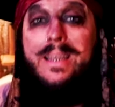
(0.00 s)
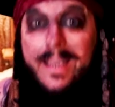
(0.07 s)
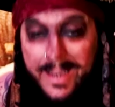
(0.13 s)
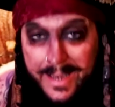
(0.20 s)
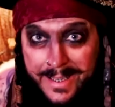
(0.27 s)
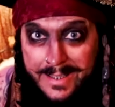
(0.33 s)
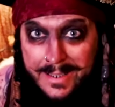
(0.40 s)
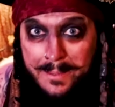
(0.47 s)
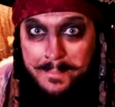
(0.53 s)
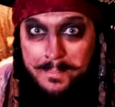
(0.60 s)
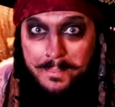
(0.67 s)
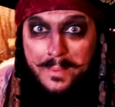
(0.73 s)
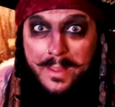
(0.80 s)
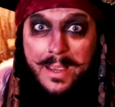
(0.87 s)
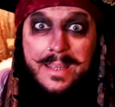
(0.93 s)
need
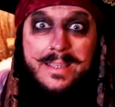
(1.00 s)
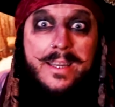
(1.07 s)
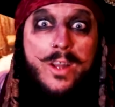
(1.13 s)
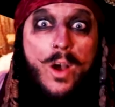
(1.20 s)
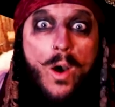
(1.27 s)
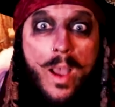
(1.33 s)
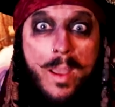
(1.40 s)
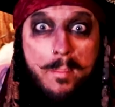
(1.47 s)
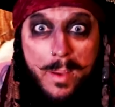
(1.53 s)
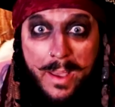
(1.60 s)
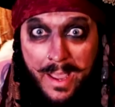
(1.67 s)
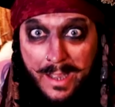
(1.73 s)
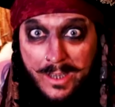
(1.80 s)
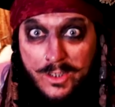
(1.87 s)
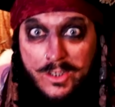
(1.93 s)
is an eye
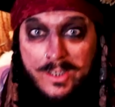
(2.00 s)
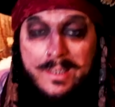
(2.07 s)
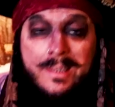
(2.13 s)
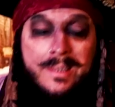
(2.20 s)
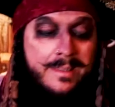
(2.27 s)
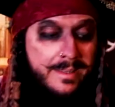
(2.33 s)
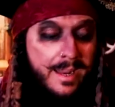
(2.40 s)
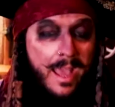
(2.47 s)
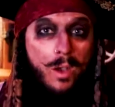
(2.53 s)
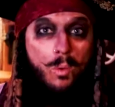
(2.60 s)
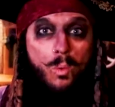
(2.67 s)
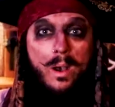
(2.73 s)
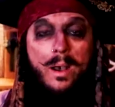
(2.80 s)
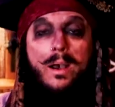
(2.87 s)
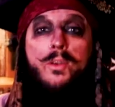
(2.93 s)
patch.
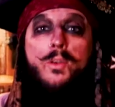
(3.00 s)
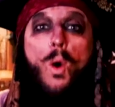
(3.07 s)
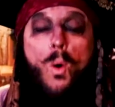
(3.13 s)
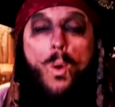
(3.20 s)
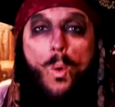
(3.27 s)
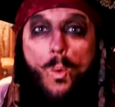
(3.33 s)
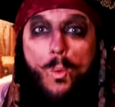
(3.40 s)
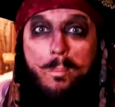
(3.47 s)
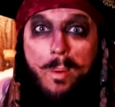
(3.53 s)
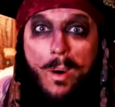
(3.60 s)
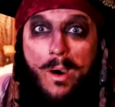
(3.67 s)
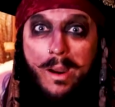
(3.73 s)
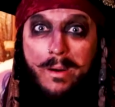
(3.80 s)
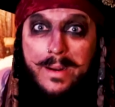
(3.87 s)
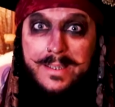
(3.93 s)
Now, uh, not all
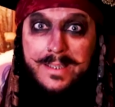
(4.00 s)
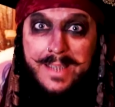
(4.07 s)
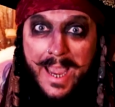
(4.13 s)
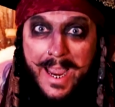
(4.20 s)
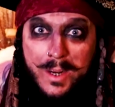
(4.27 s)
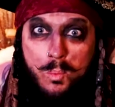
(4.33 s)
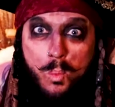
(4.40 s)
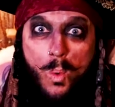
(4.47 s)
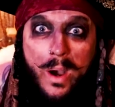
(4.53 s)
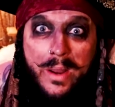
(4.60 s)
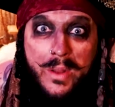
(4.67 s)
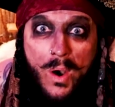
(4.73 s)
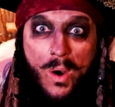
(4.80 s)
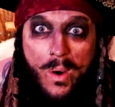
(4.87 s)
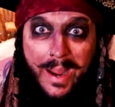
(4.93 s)
pirates had
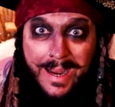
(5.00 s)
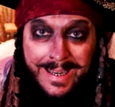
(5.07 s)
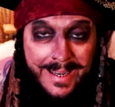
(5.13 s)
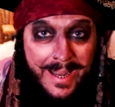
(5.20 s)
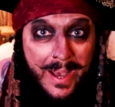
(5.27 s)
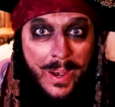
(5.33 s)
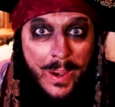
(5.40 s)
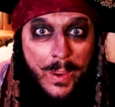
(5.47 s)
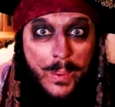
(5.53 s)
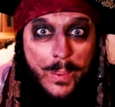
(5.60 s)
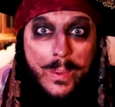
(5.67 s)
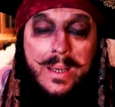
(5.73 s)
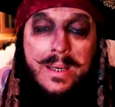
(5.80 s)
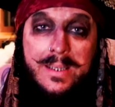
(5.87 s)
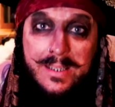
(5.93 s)
one eye, no.
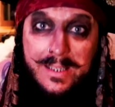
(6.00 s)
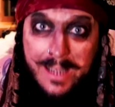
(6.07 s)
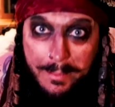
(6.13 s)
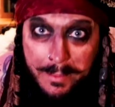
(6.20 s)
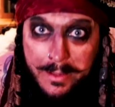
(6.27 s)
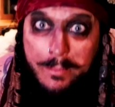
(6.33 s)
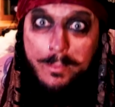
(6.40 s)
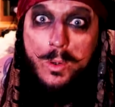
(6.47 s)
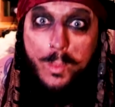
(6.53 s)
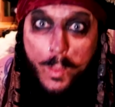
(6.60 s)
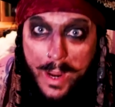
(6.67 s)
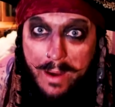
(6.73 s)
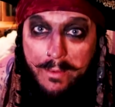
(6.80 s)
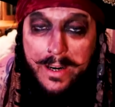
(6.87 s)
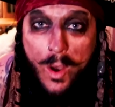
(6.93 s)
Some of them would
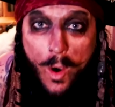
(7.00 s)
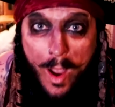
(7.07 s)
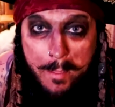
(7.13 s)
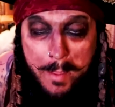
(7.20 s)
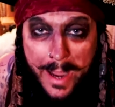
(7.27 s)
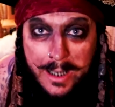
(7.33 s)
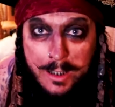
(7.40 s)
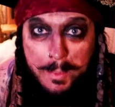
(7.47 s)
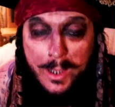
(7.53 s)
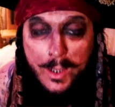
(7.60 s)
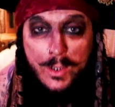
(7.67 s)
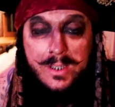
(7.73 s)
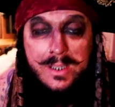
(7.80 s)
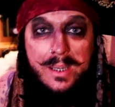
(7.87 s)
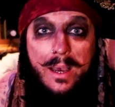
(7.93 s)
wear an eye patch
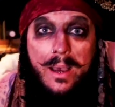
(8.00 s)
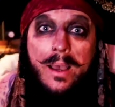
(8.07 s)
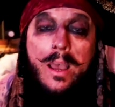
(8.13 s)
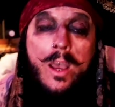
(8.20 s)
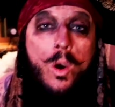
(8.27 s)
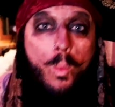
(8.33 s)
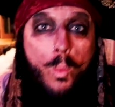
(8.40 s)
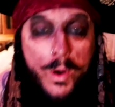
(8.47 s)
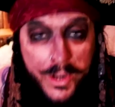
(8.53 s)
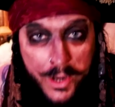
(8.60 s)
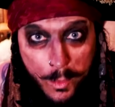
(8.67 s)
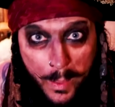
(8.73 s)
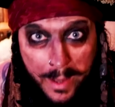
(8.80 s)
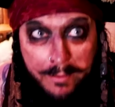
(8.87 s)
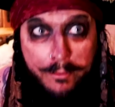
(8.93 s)
because uh, when
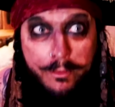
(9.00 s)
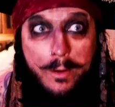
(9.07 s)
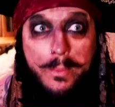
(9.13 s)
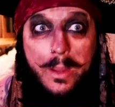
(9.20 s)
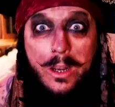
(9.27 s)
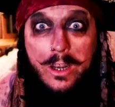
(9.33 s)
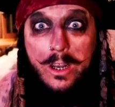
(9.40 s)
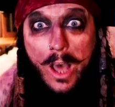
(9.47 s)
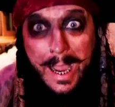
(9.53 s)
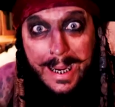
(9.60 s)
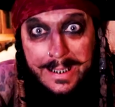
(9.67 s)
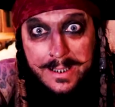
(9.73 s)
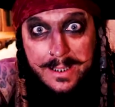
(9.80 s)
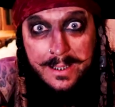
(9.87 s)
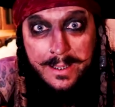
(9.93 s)
you went from the
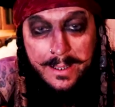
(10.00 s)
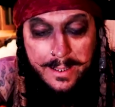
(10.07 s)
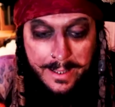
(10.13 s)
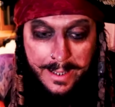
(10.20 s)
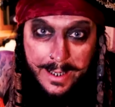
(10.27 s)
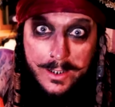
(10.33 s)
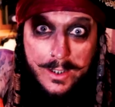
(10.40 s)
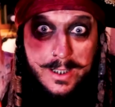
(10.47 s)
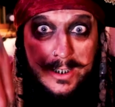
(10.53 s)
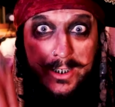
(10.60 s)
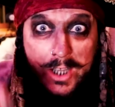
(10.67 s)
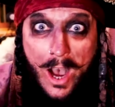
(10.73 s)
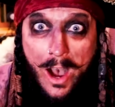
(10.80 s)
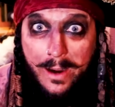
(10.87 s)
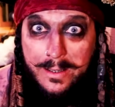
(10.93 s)
light into the
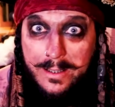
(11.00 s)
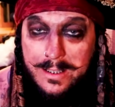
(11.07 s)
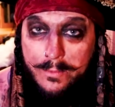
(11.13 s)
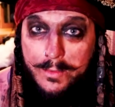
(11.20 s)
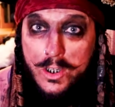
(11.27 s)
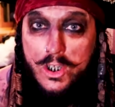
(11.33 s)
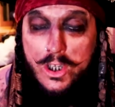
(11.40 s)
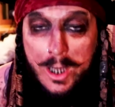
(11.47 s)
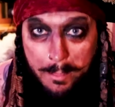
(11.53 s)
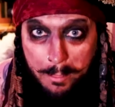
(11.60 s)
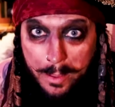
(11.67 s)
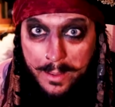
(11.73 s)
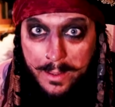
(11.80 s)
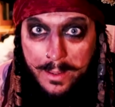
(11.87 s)
darkness of a ship,